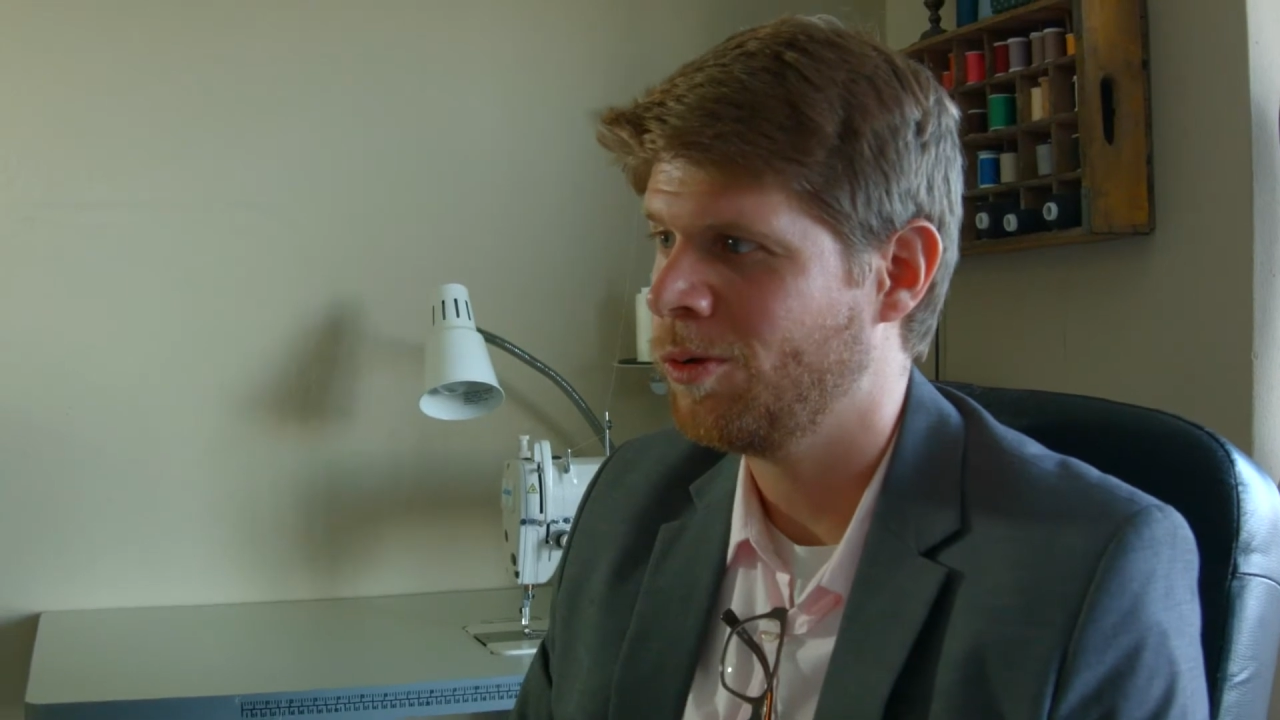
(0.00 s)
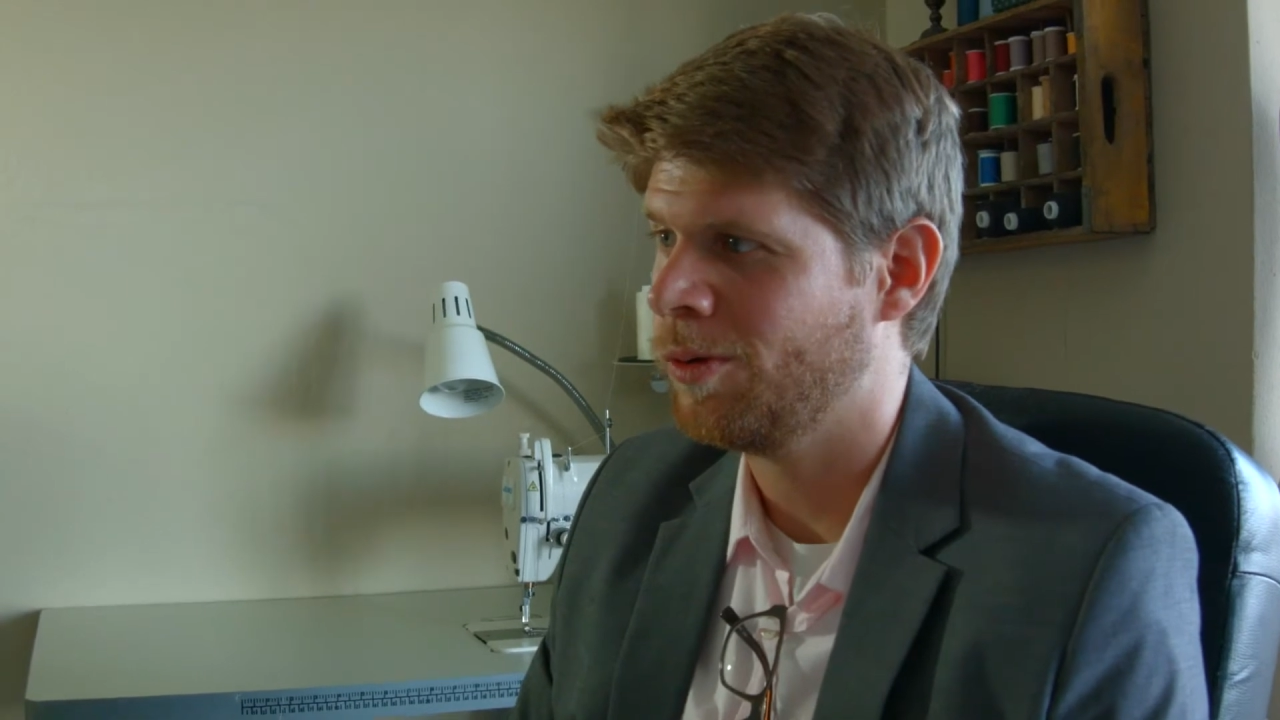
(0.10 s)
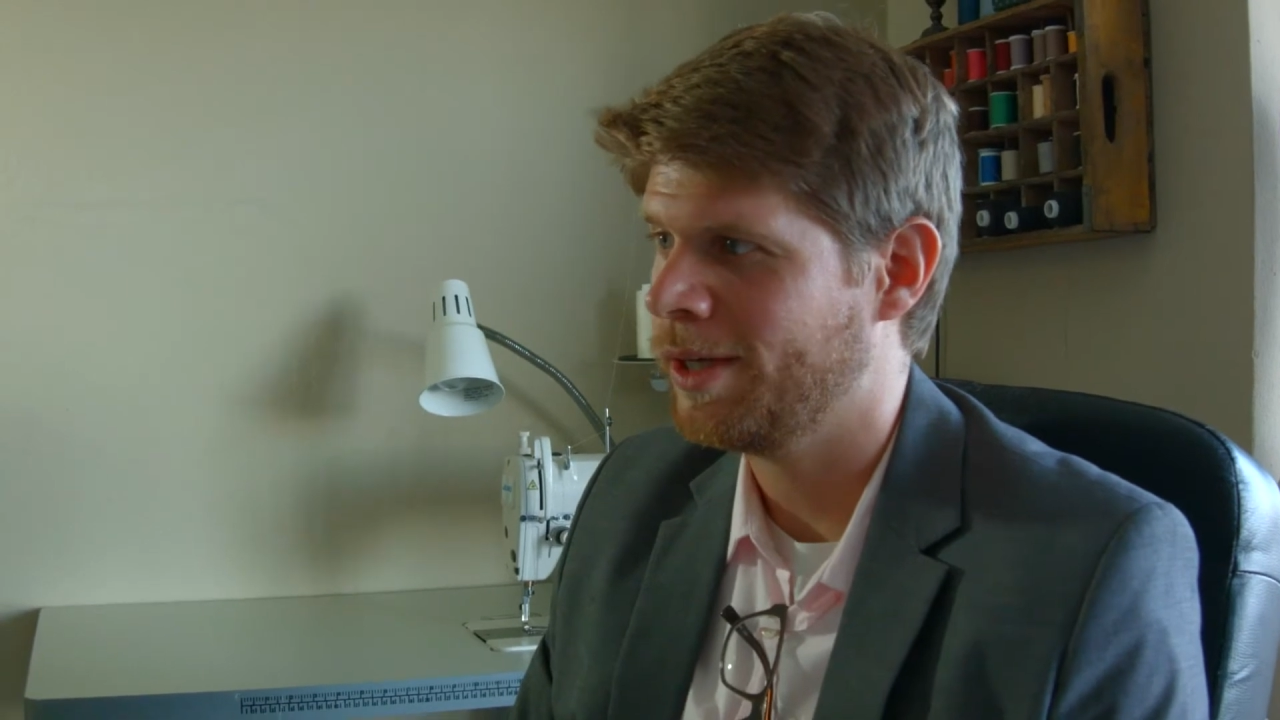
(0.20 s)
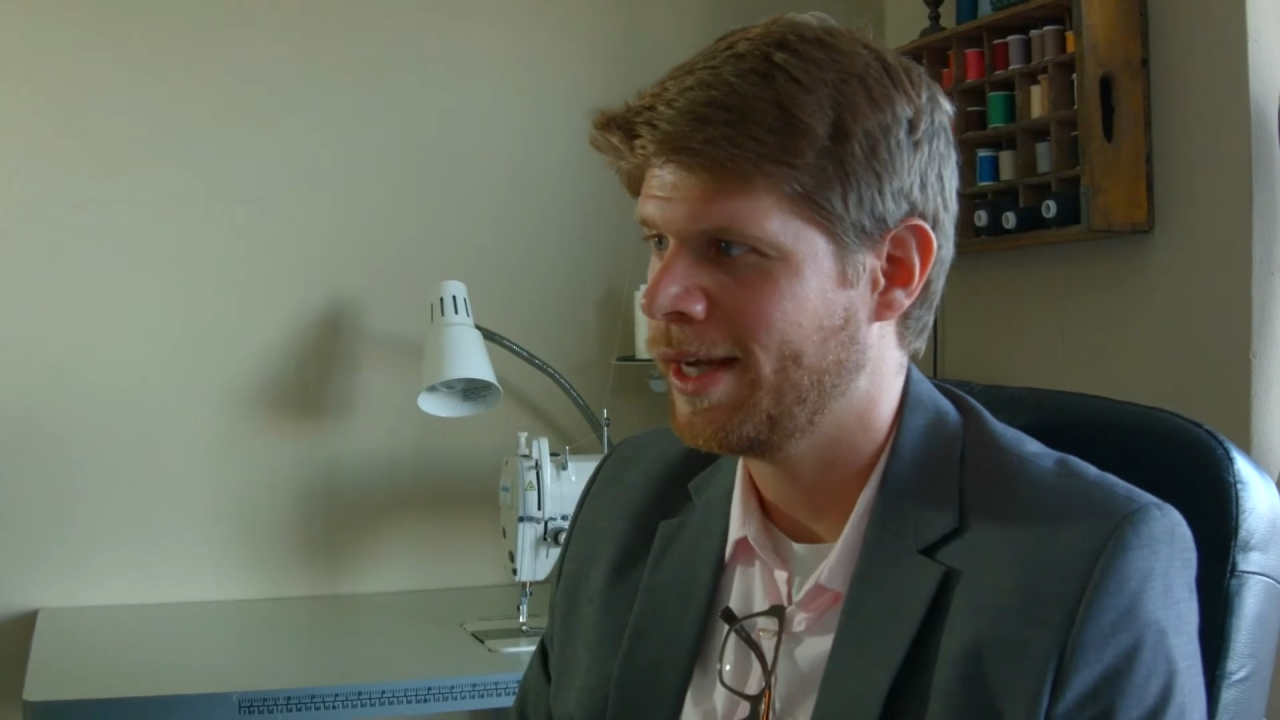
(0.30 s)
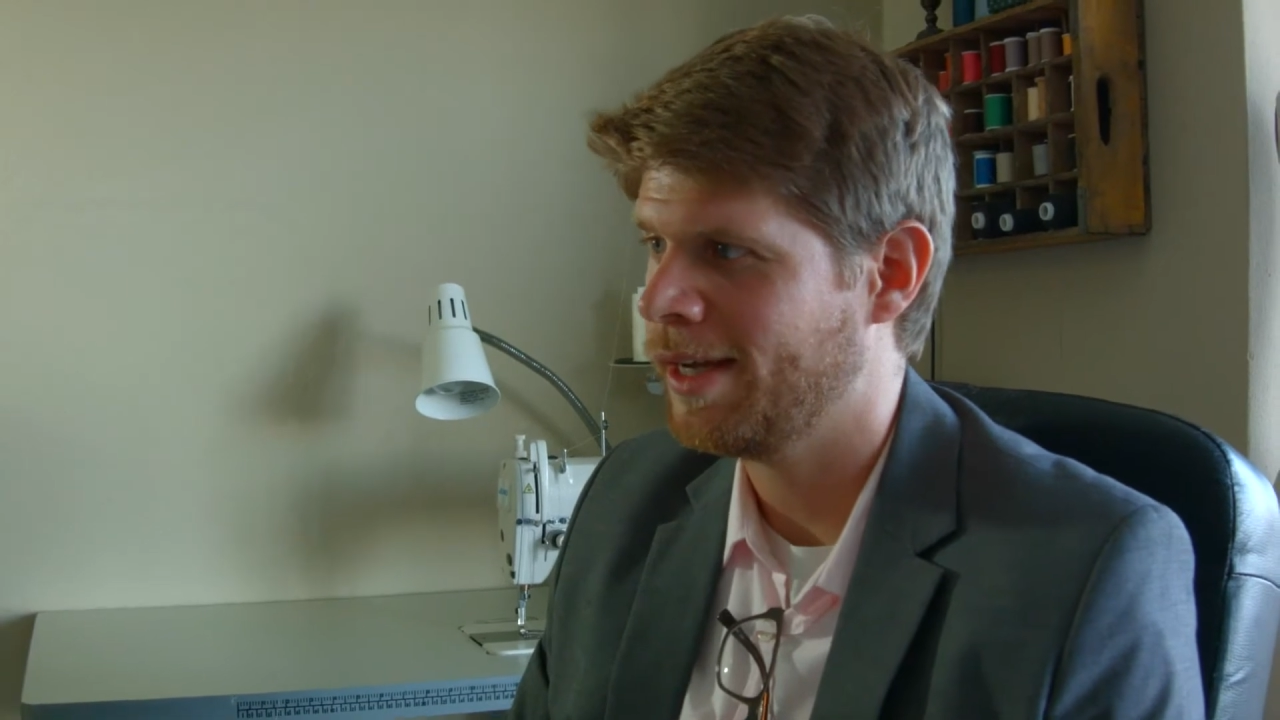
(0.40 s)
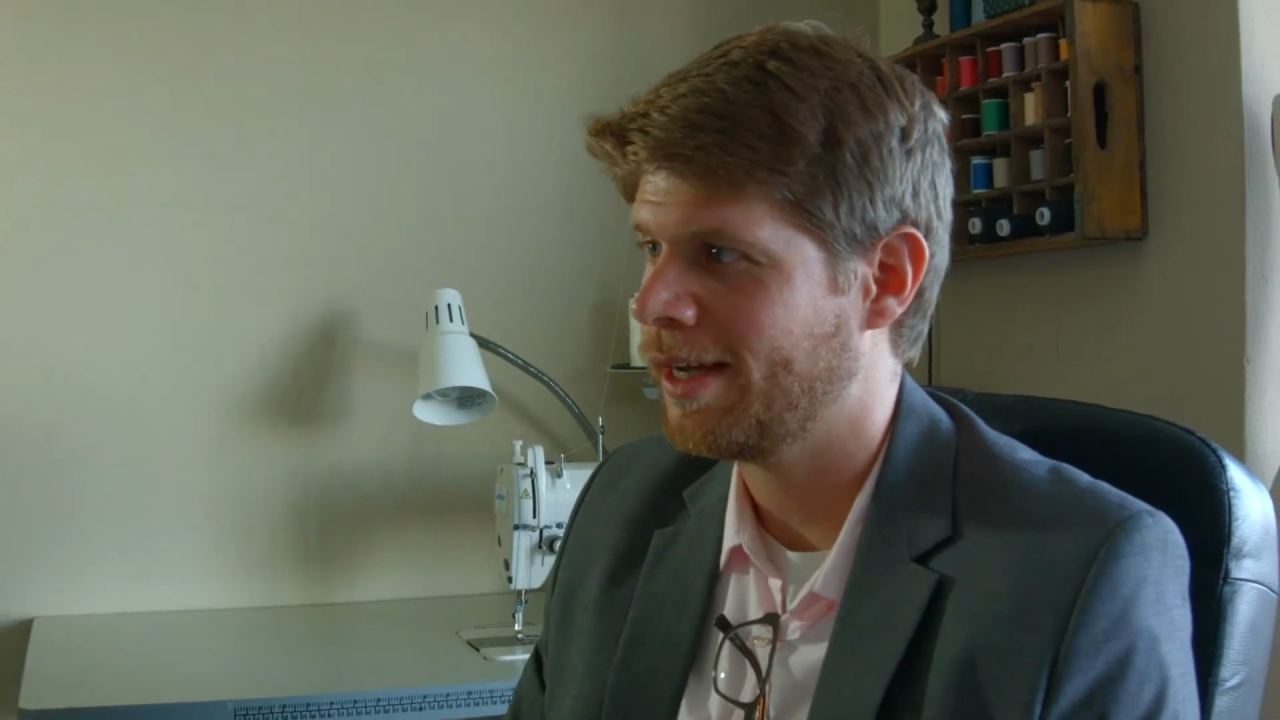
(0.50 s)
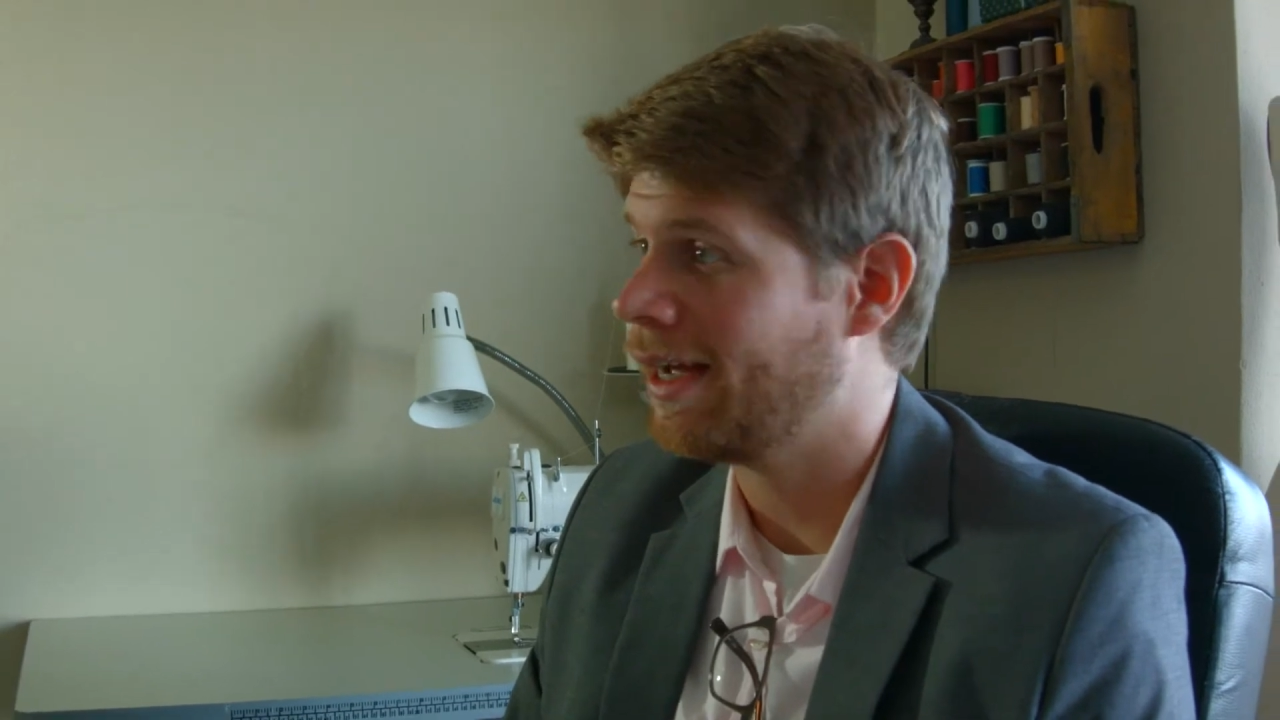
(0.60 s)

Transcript: organic,